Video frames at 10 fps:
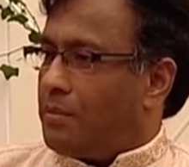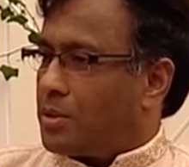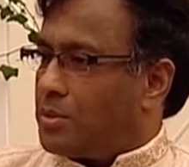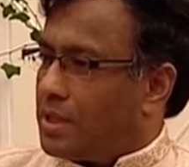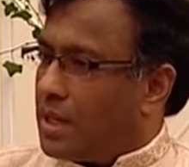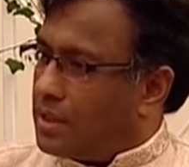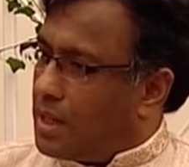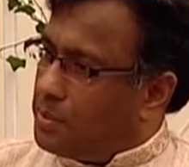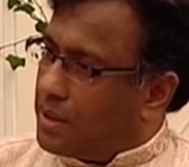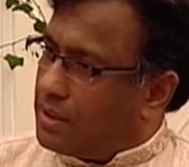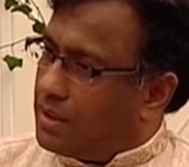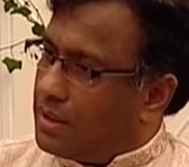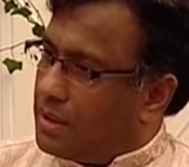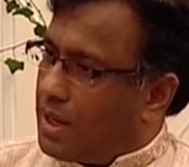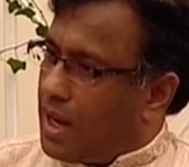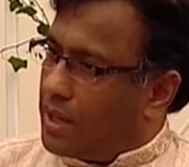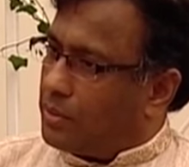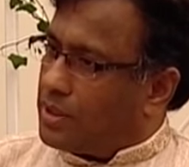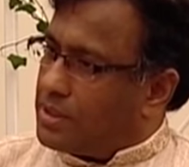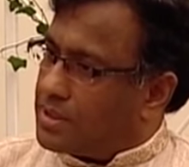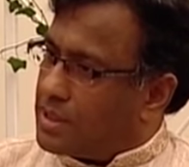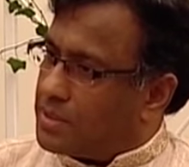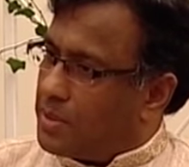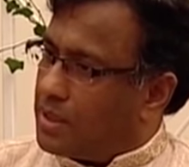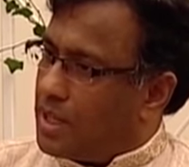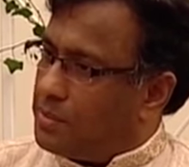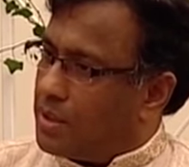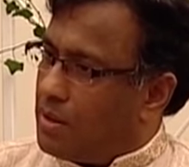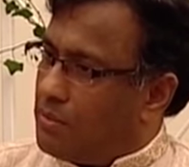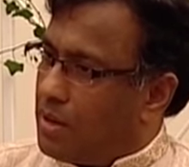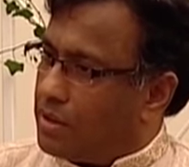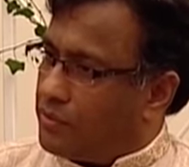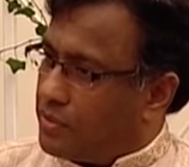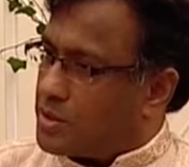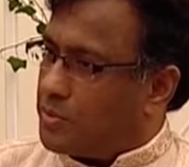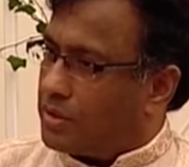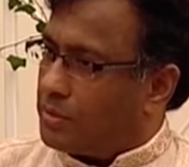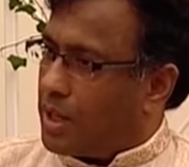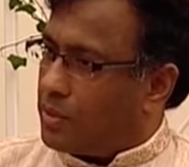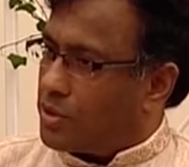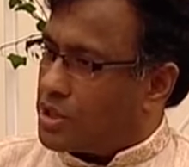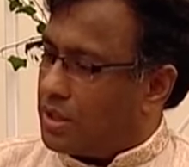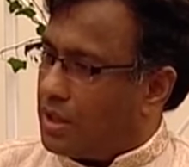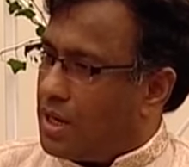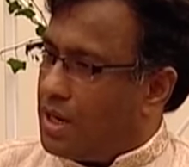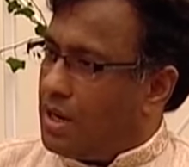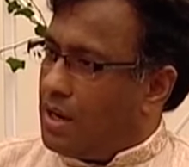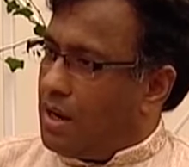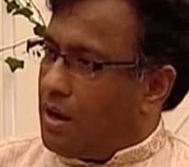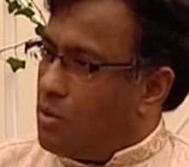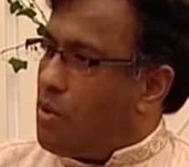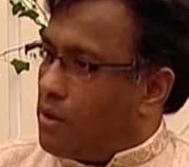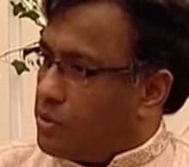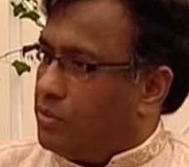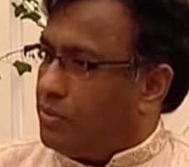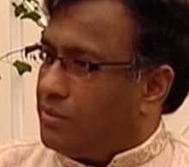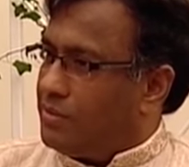But Swamiji, let, let me, I don't insist, but let me come on the first part of my question. Who are you?